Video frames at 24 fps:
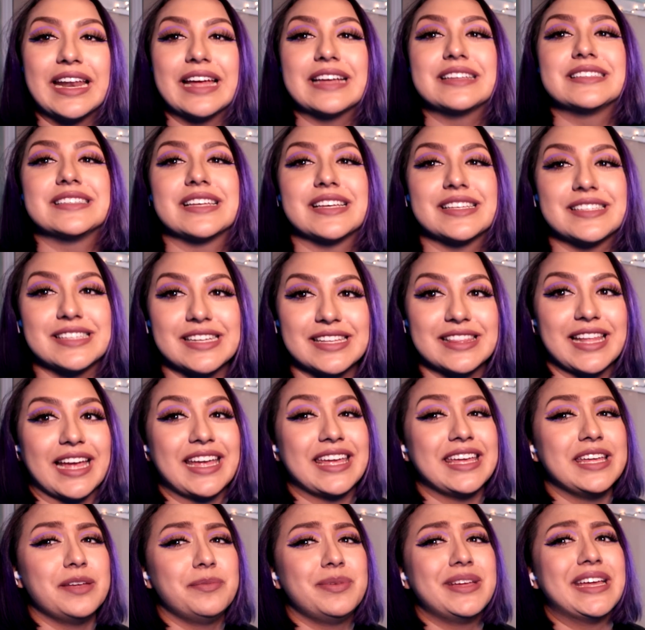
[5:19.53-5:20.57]
existing like
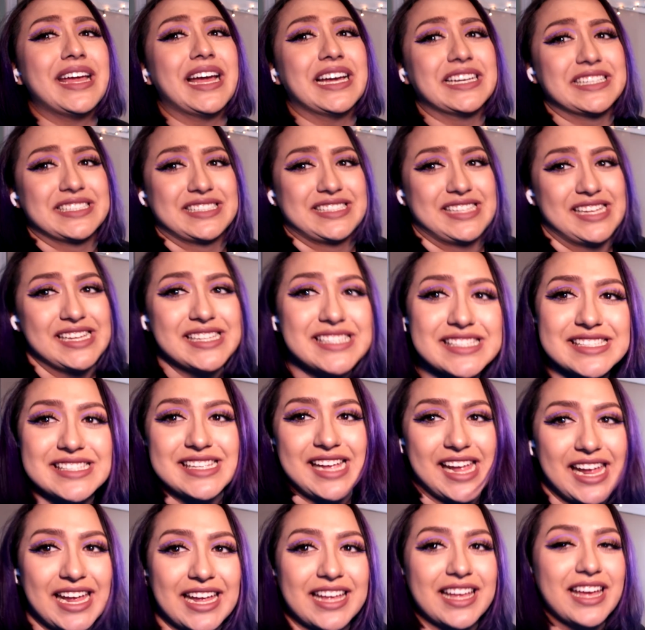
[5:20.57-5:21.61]
he be
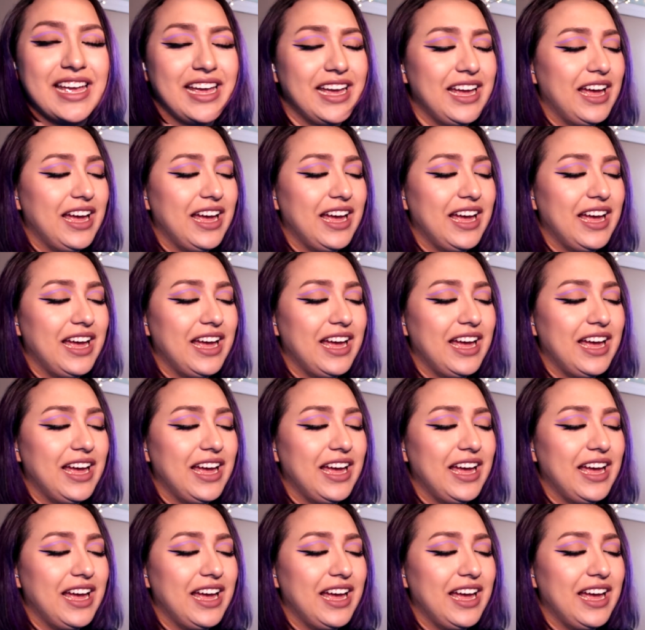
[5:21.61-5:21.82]
existing?